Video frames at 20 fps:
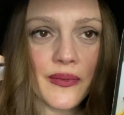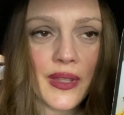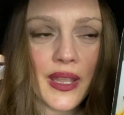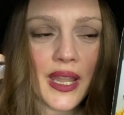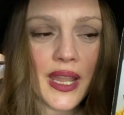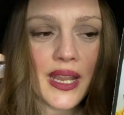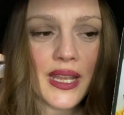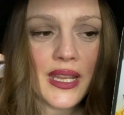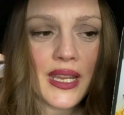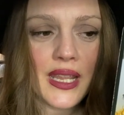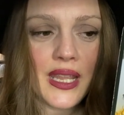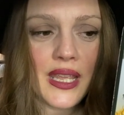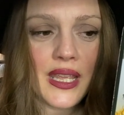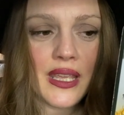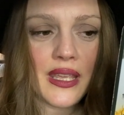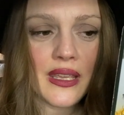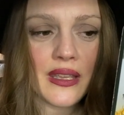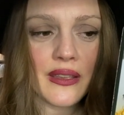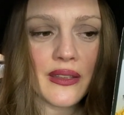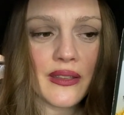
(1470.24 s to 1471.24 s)

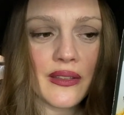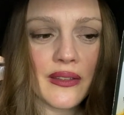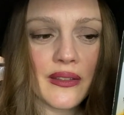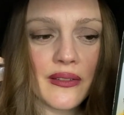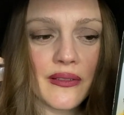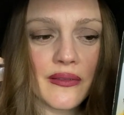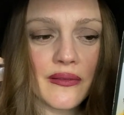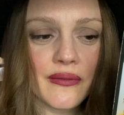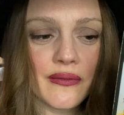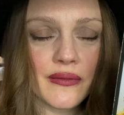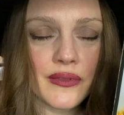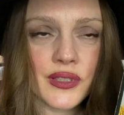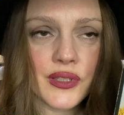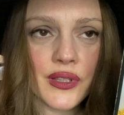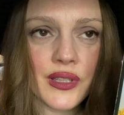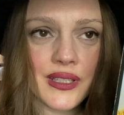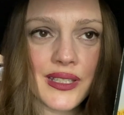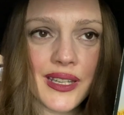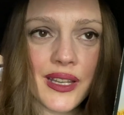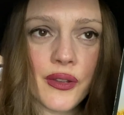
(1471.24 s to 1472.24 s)
any, so
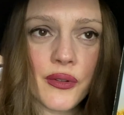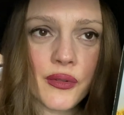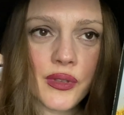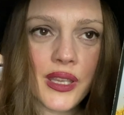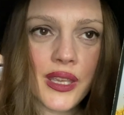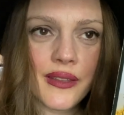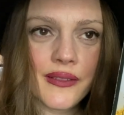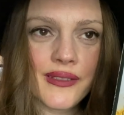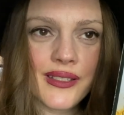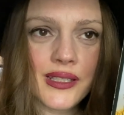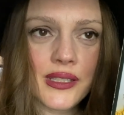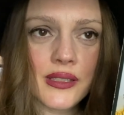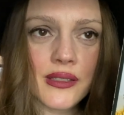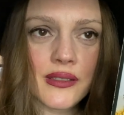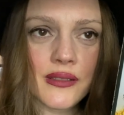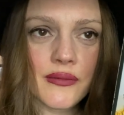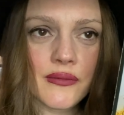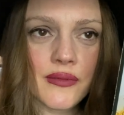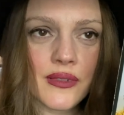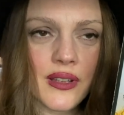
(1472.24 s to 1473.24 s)
the tower yet?
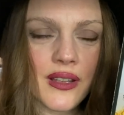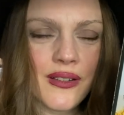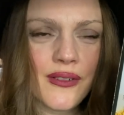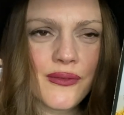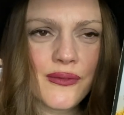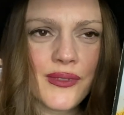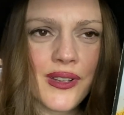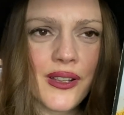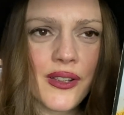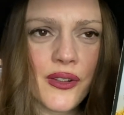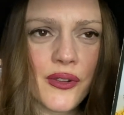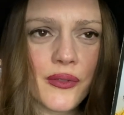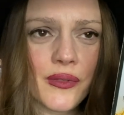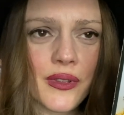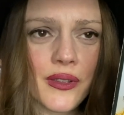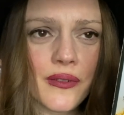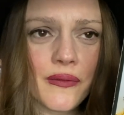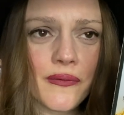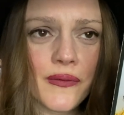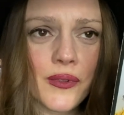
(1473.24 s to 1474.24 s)
Oh no,
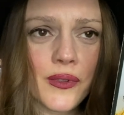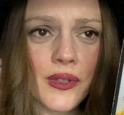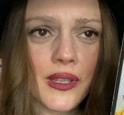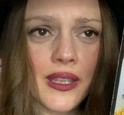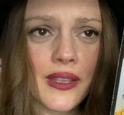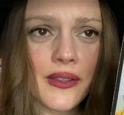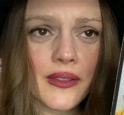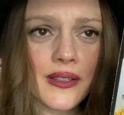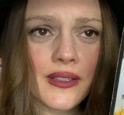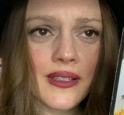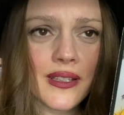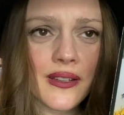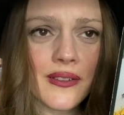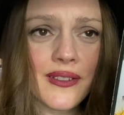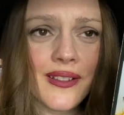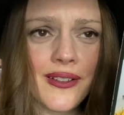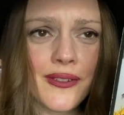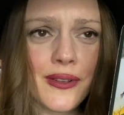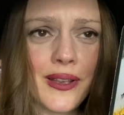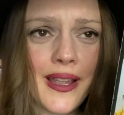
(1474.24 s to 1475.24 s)
they're falling out the
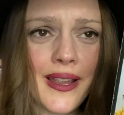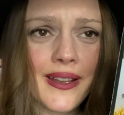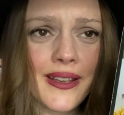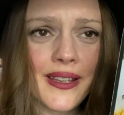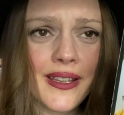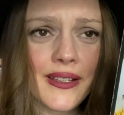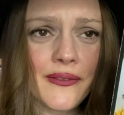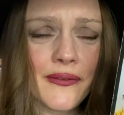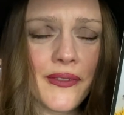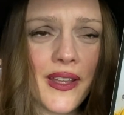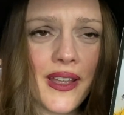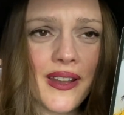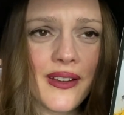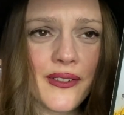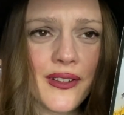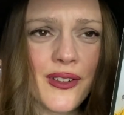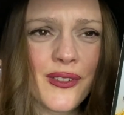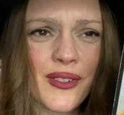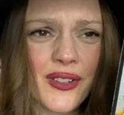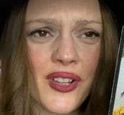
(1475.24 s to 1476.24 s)
tower. Oh, lightning, fire.
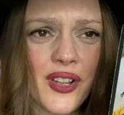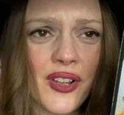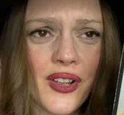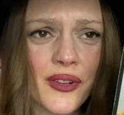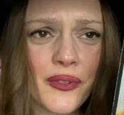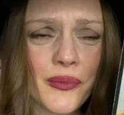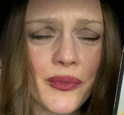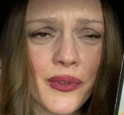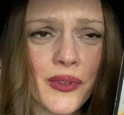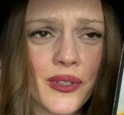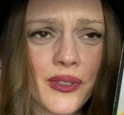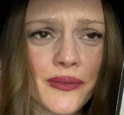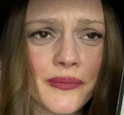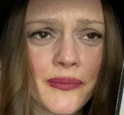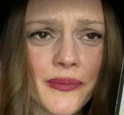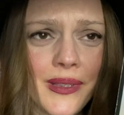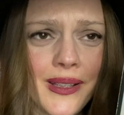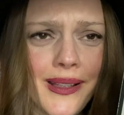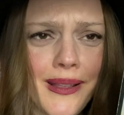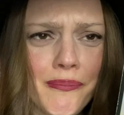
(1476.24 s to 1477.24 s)
Oh God, we're all
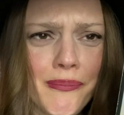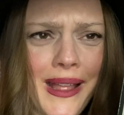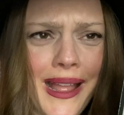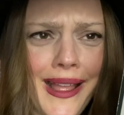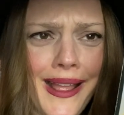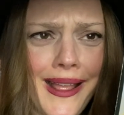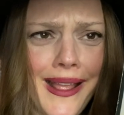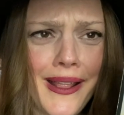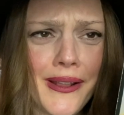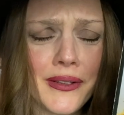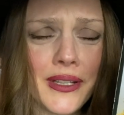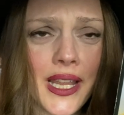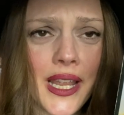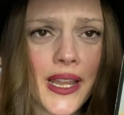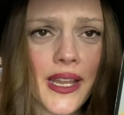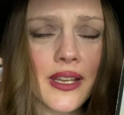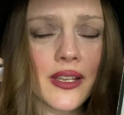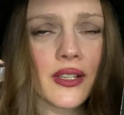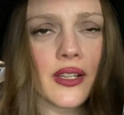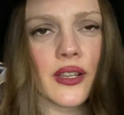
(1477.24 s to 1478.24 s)

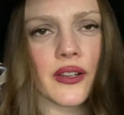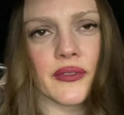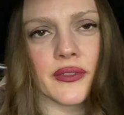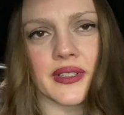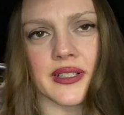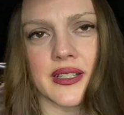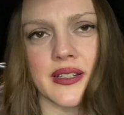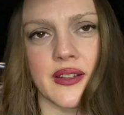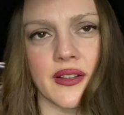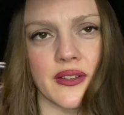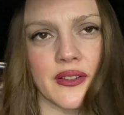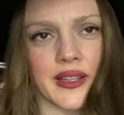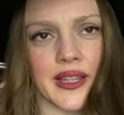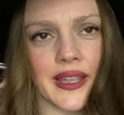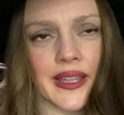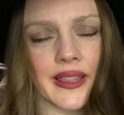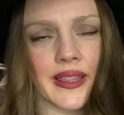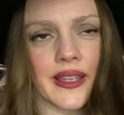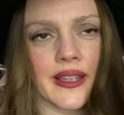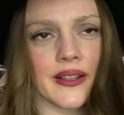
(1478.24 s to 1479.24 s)
bad. No, it's not
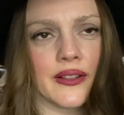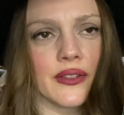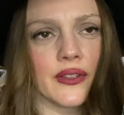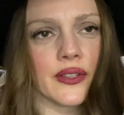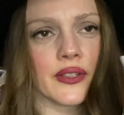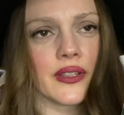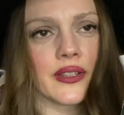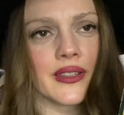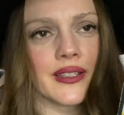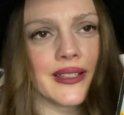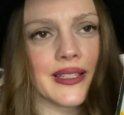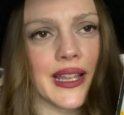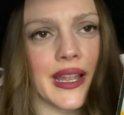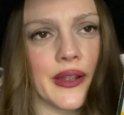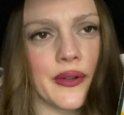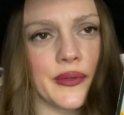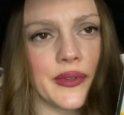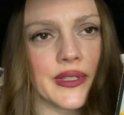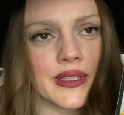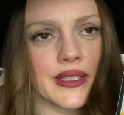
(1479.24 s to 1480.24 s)
like that. Look, the
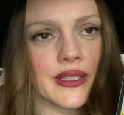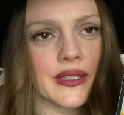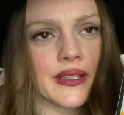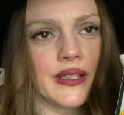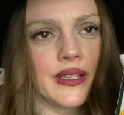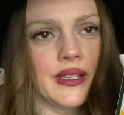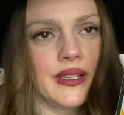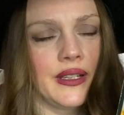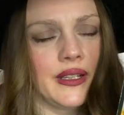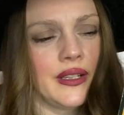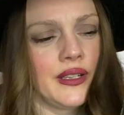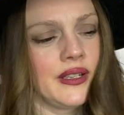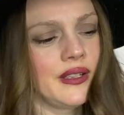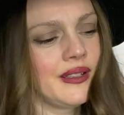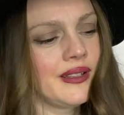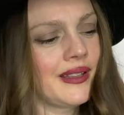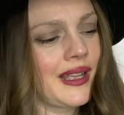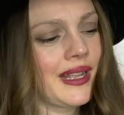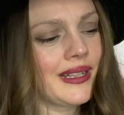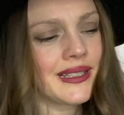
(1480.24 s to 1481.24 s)
towers,
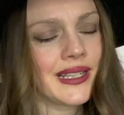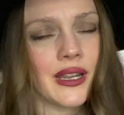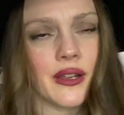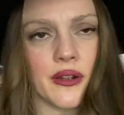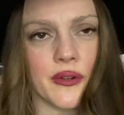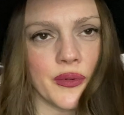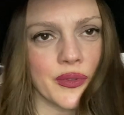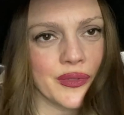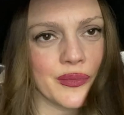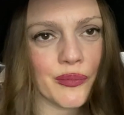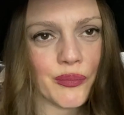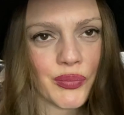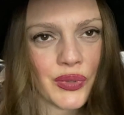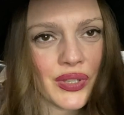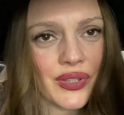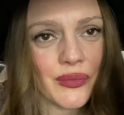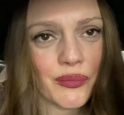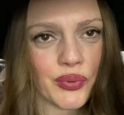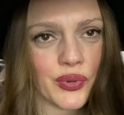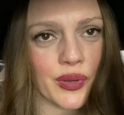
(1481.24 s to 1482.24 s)
that tower wasn't
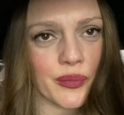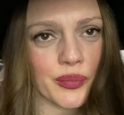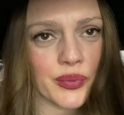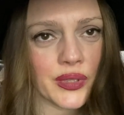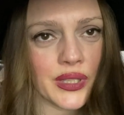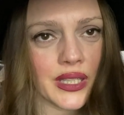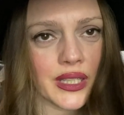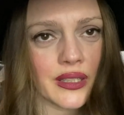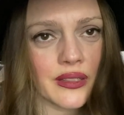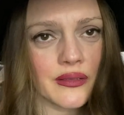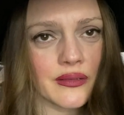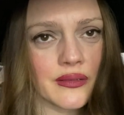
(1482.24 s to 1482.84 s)
built properly.